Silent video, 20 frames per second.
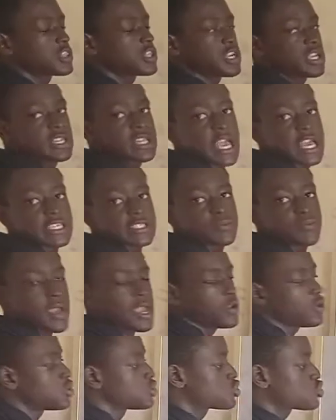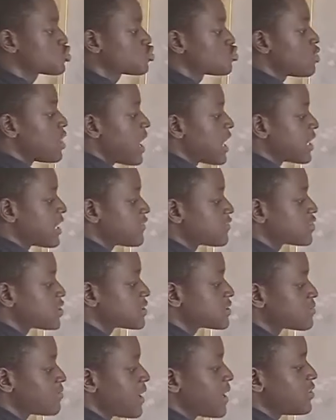3 times minus 2i gives
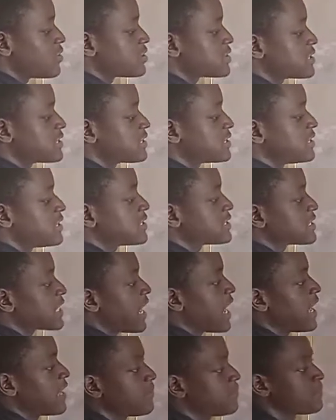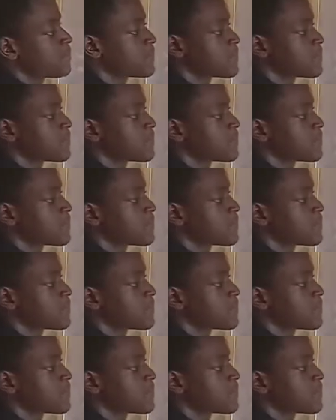us minus 6i.